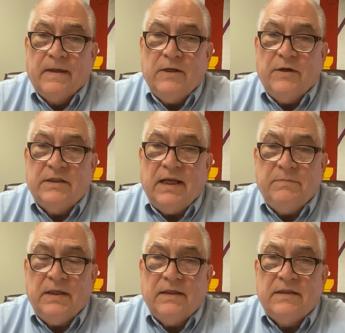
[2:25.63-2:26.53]
You know, it's
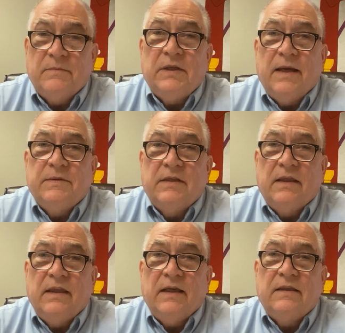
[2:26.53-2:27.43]
tempting sometimes to
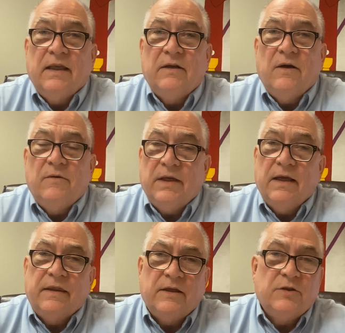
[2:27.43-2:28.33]
think that, oh, yeah,
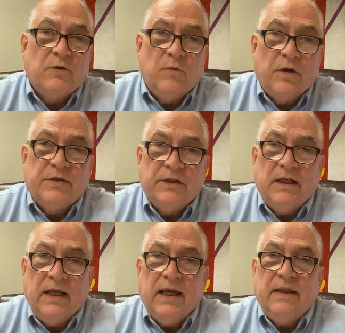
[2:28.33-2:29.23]
things are worse
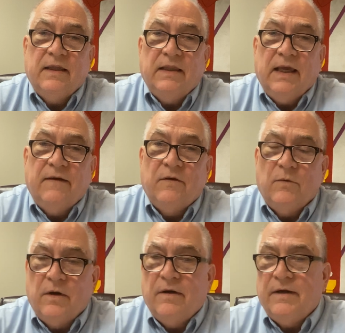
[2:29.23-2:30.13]
today than they ever
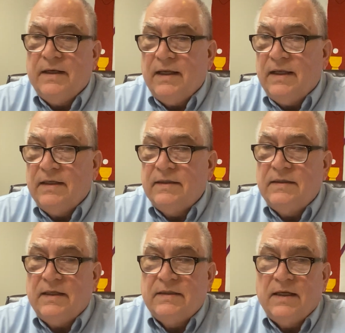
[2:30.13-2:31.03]
were. And
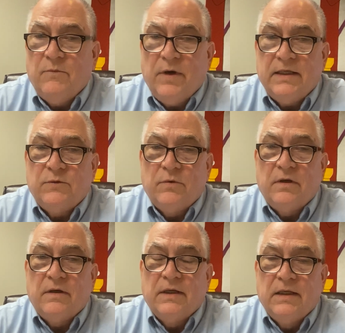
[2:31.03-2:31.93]
in some ways,
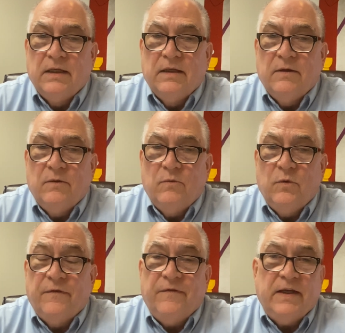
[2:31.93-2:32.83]

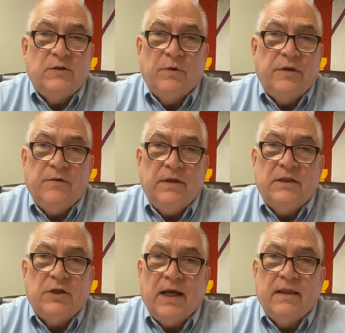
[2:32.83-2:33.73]
we're faced with unique
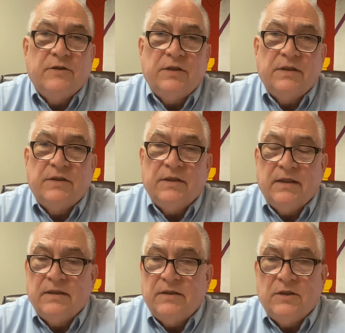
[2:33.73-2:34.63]
challenges
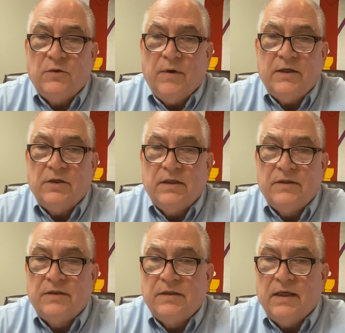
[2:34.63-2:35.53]
and
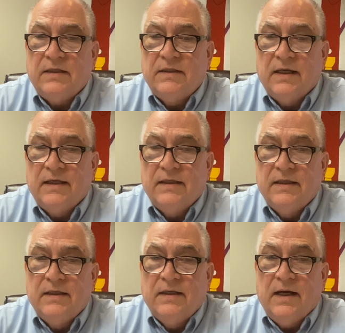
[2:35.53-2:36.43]
situations that
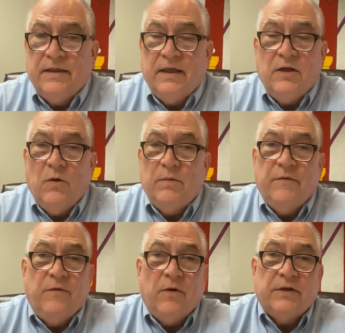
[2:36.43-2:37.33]
that no one
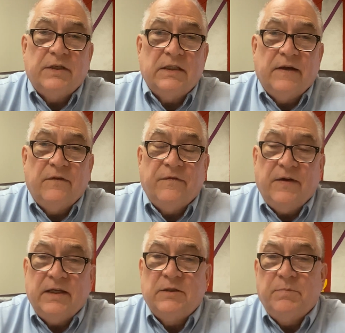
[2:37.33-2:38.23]
before us has ever
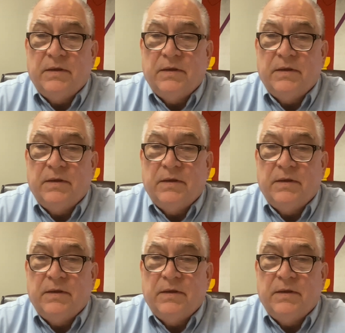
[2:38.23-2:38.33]
faced.